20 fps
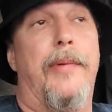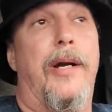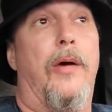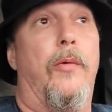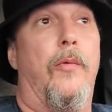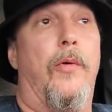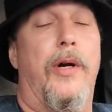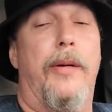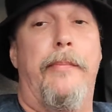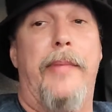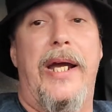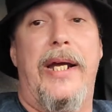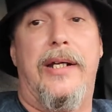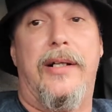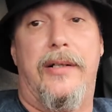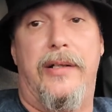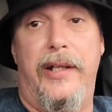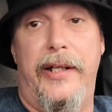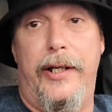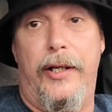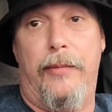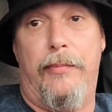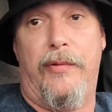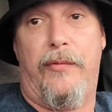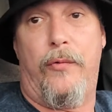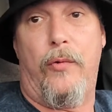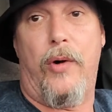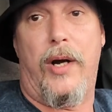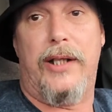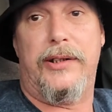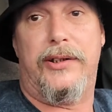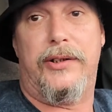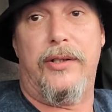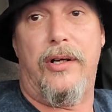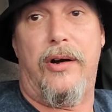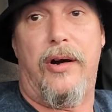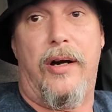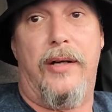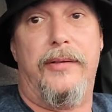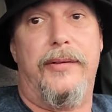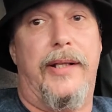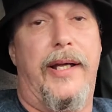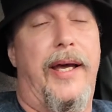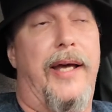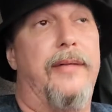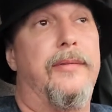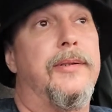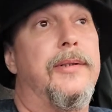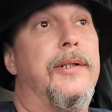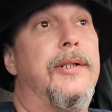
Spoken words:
but I want to make clear before I start that